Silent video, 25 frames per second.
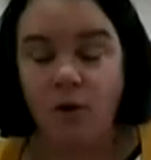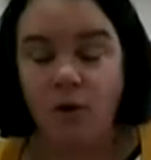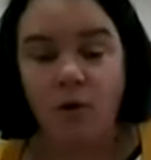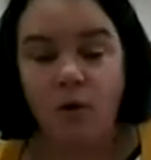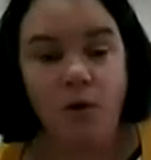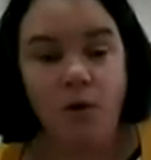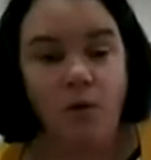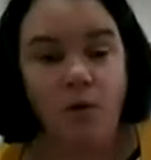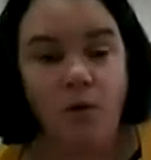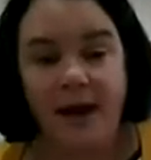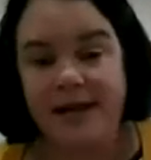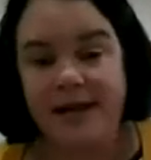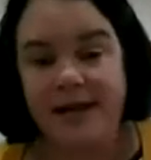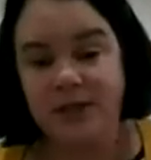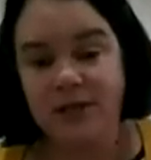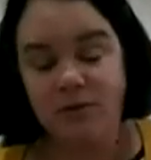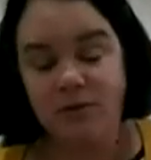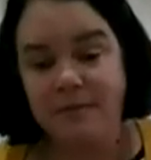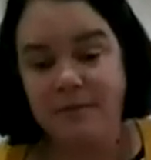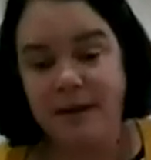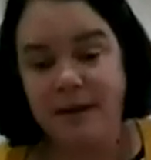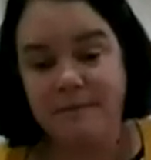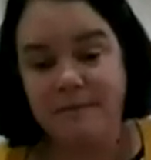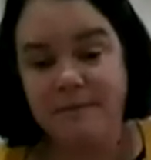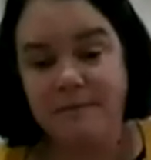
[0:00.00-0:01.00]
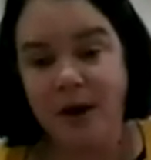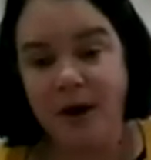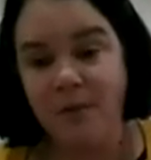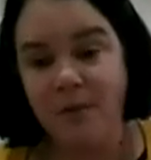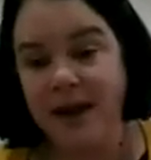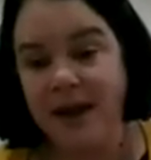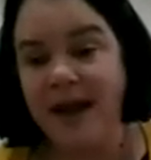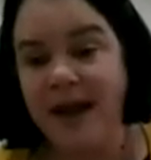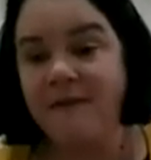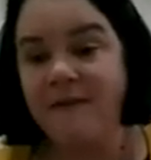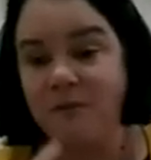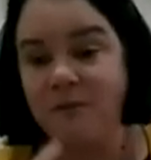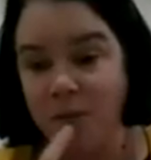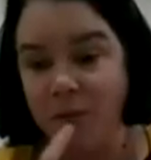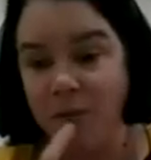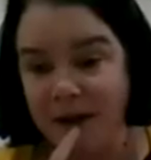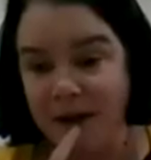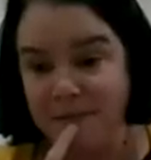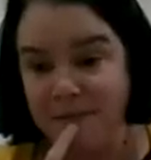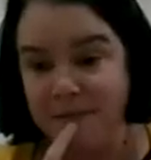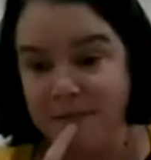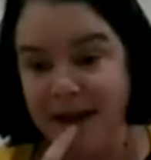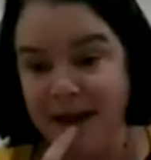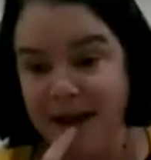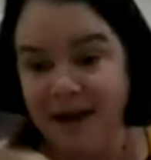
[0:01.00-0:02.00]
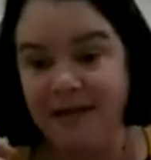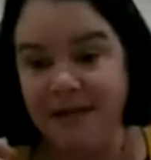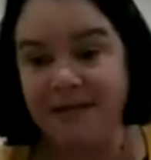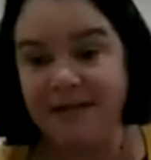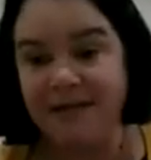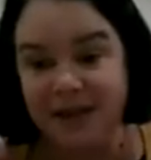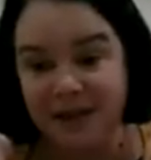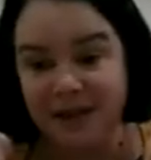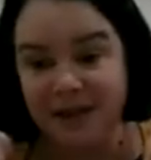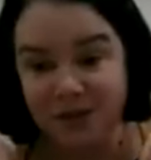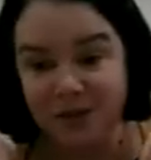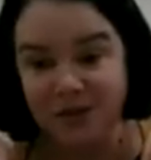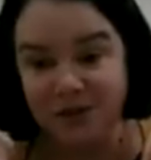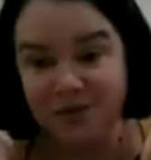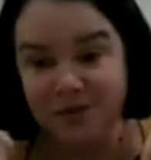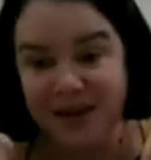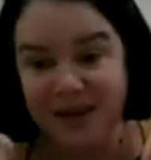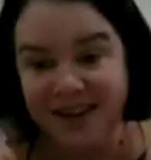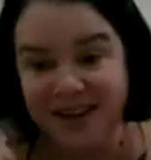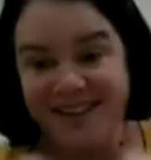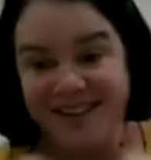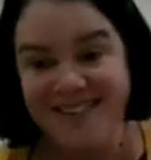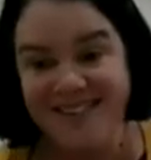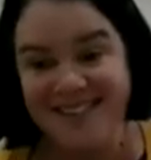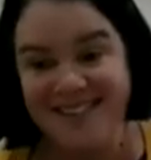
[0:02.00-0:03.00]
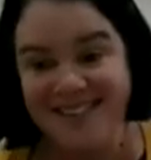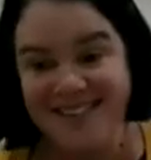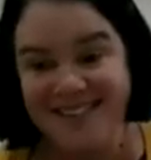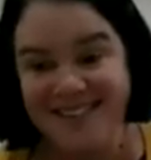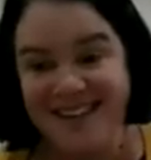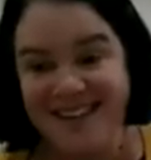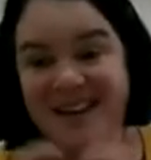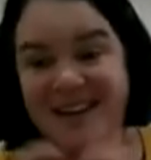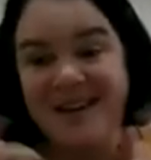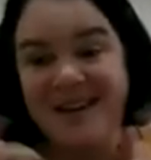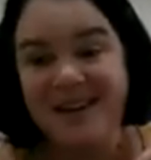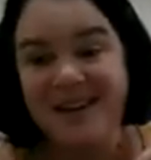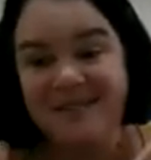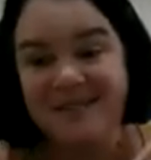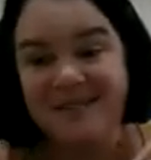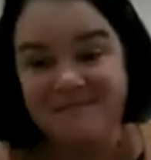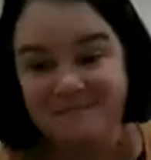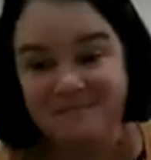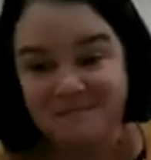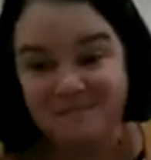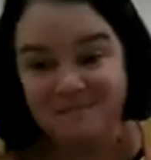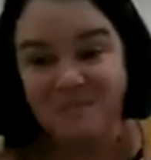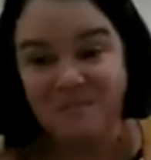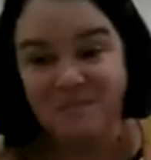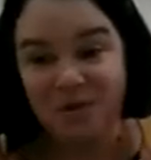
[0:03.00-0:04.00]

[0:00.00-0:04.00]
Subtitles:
always remember we have 1 mouth and 2 ears, more